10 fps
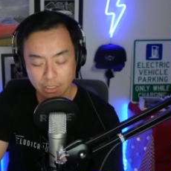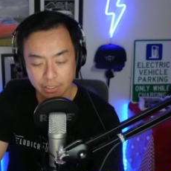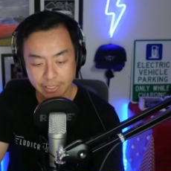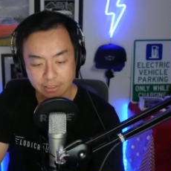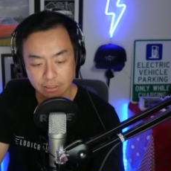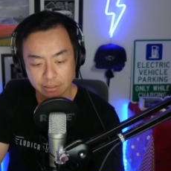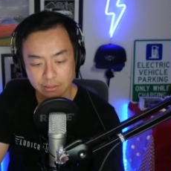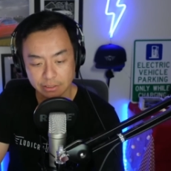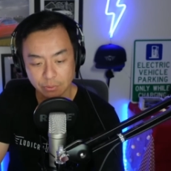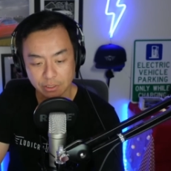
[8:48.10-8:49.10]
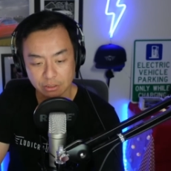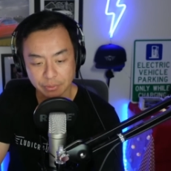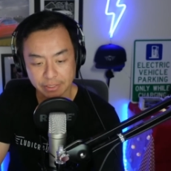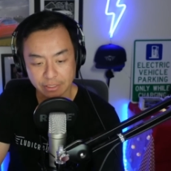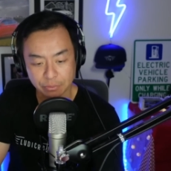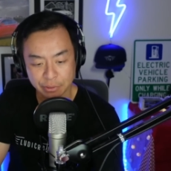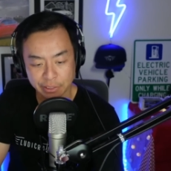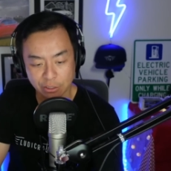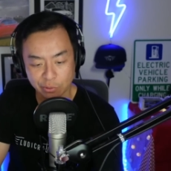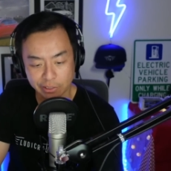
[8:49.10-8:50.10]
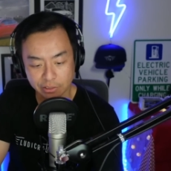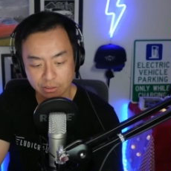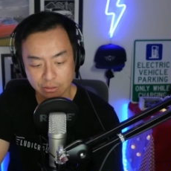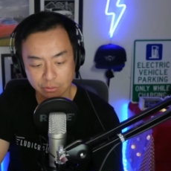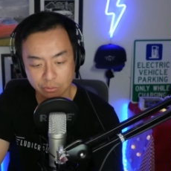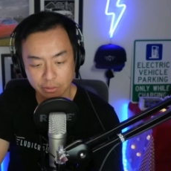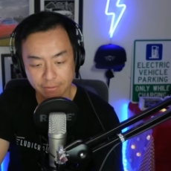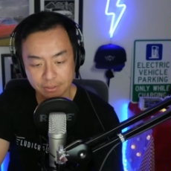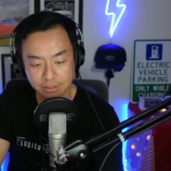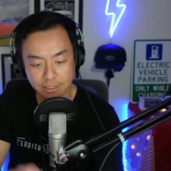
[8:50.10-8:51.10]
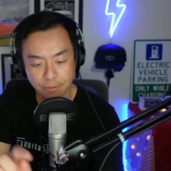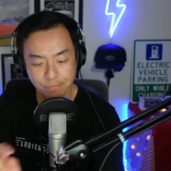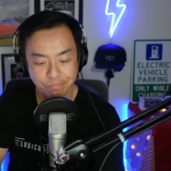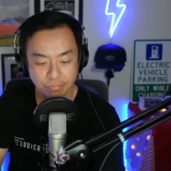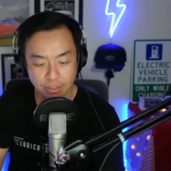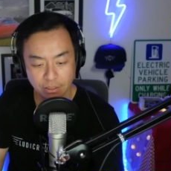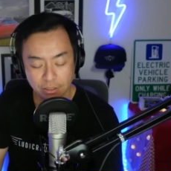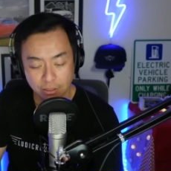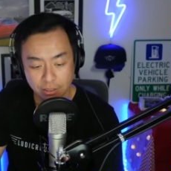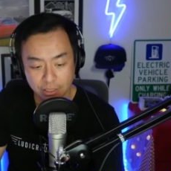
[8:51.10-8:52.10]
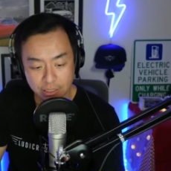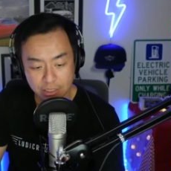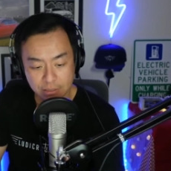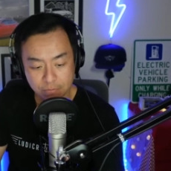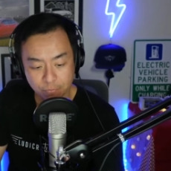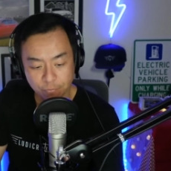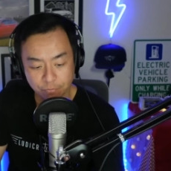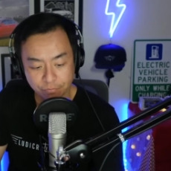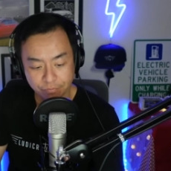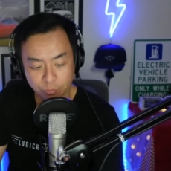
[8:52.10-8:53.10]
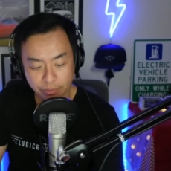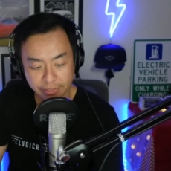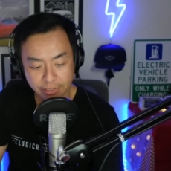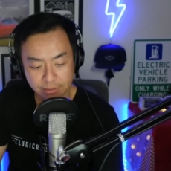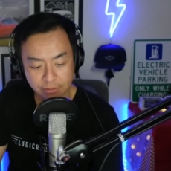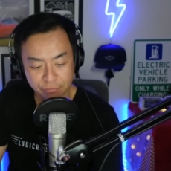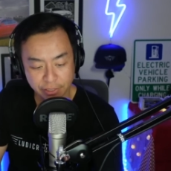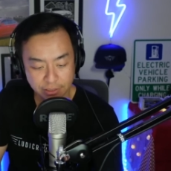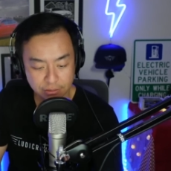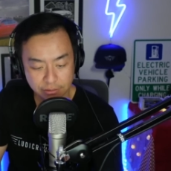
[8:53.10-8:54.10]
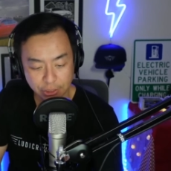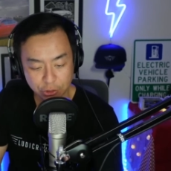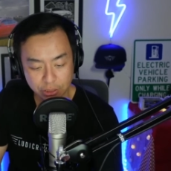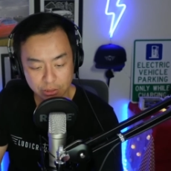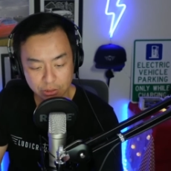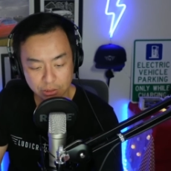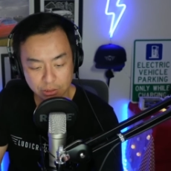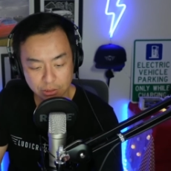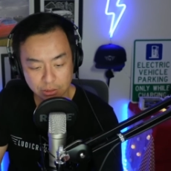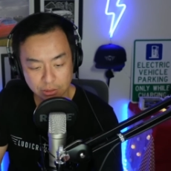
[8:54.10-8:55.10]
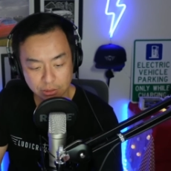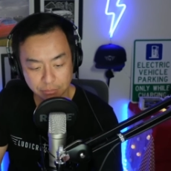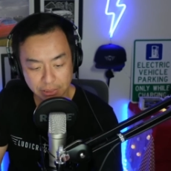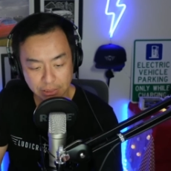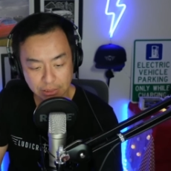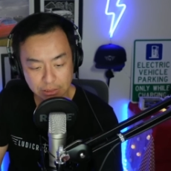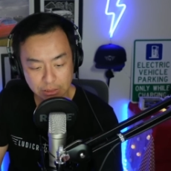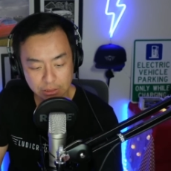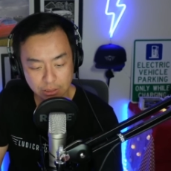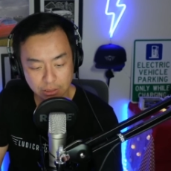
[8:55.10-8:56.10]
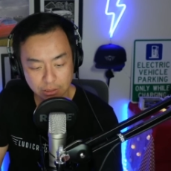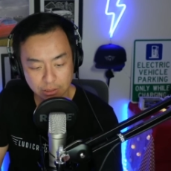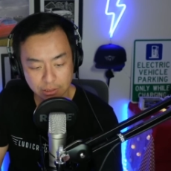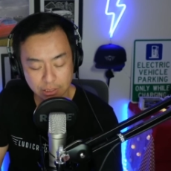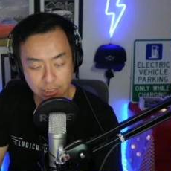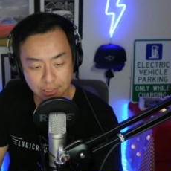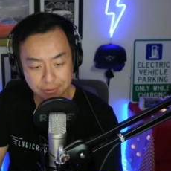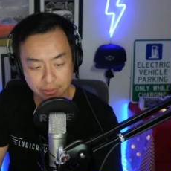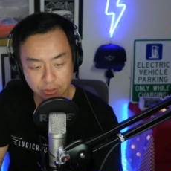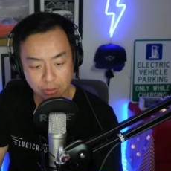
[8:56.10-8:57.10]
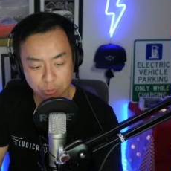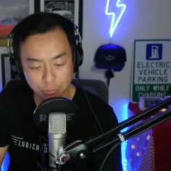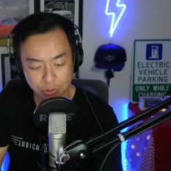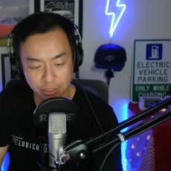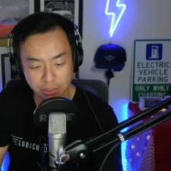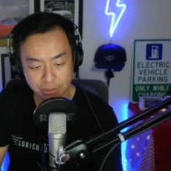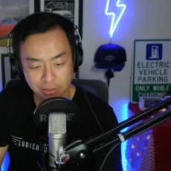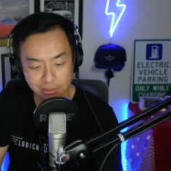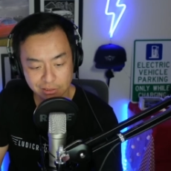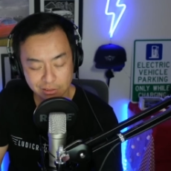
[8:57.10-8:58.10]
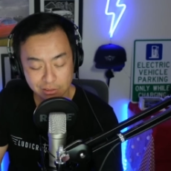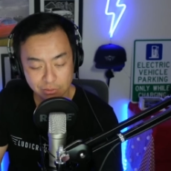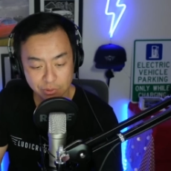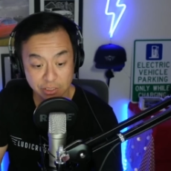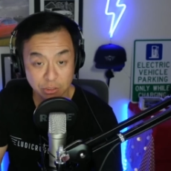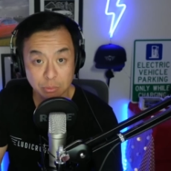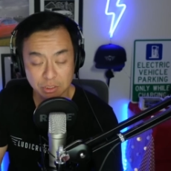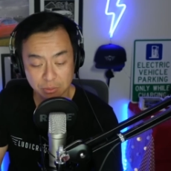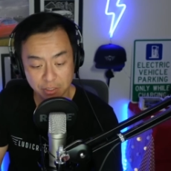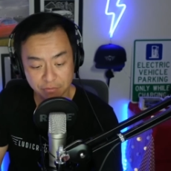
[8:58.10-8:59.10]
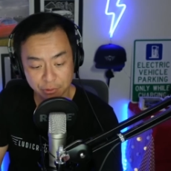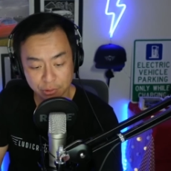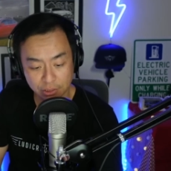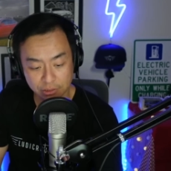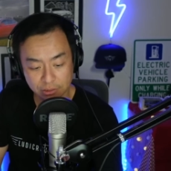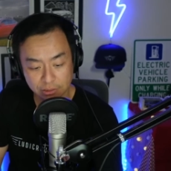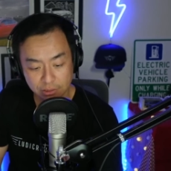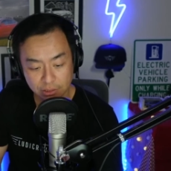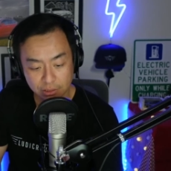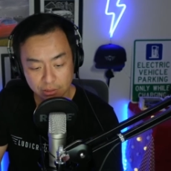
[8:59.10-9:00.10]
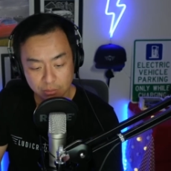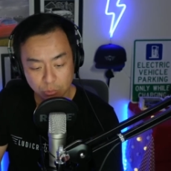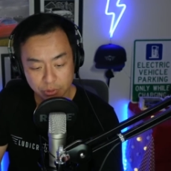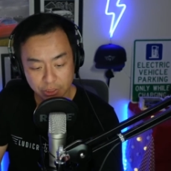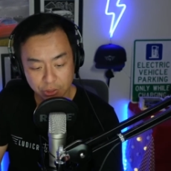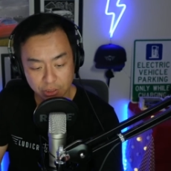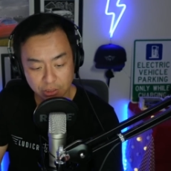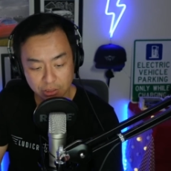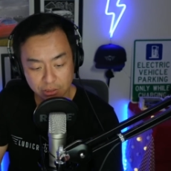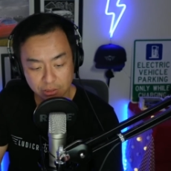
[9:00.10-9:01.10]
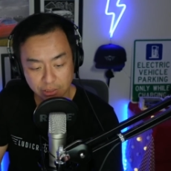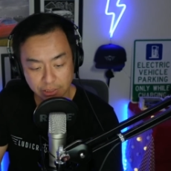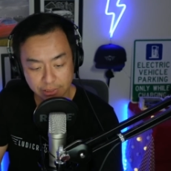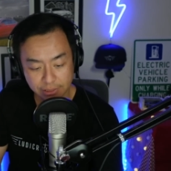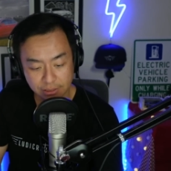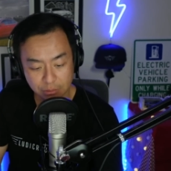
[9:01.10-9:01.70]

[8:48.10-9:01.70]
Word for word: Okay, so let's see what else we can get with our credits. So lifestyle, we can get stuff like t-shirts, beanies, desktop supercharger, which I assume is a smartphone charger, more t-shirts, Giga Texas